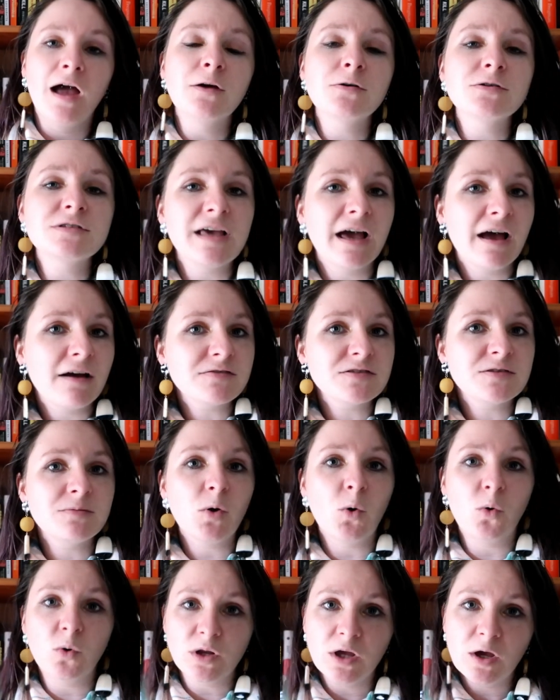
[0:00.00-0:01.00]
I also have
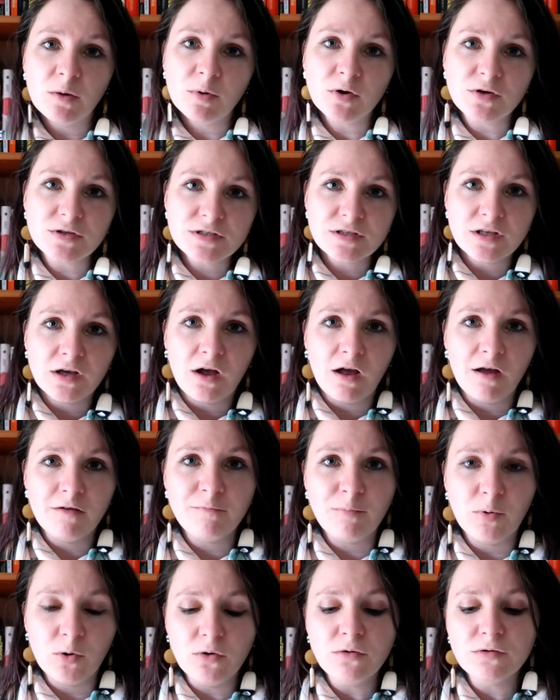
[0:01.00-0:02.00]
some audiobooks that
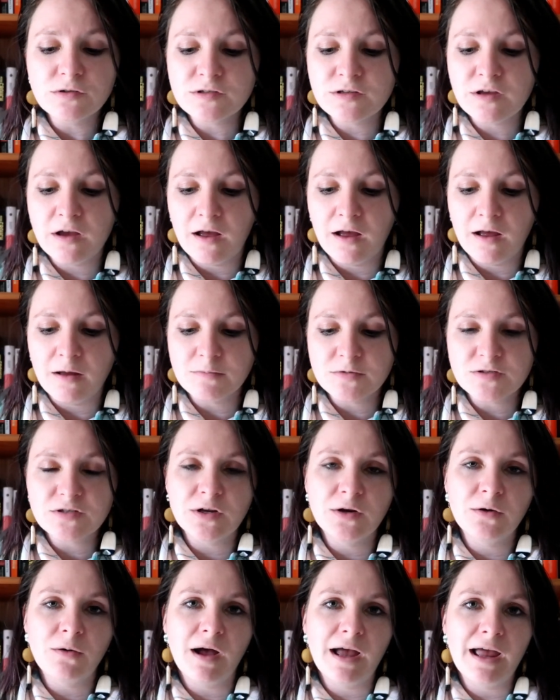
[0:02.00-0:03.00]
I've bought.
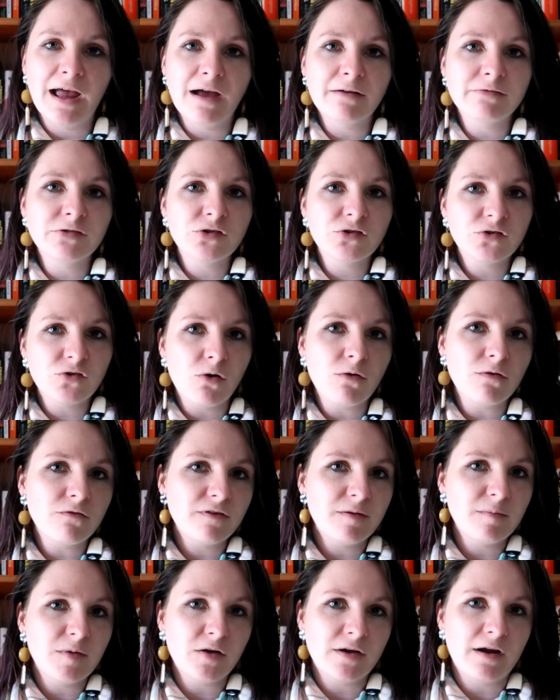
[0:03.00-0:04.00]
So I have Strong
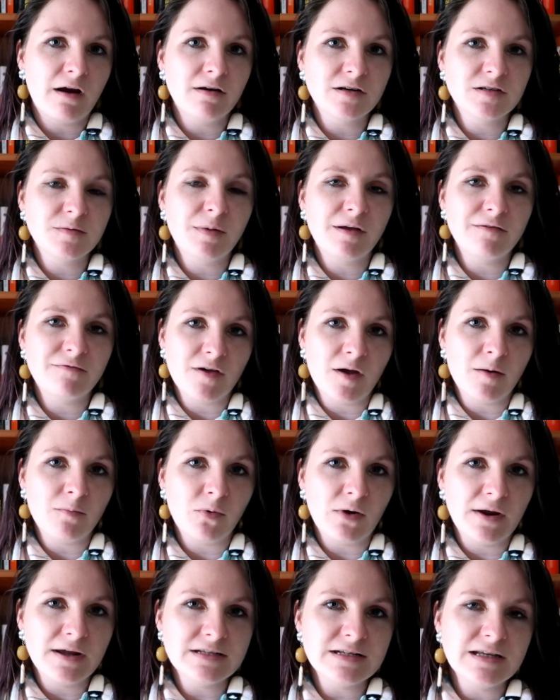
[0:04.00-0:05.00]
Female Character by Fern,
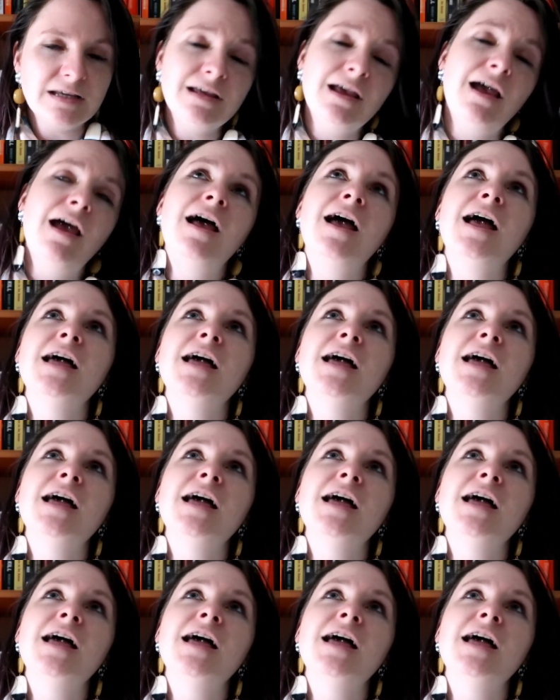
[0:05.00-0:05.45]
Brady.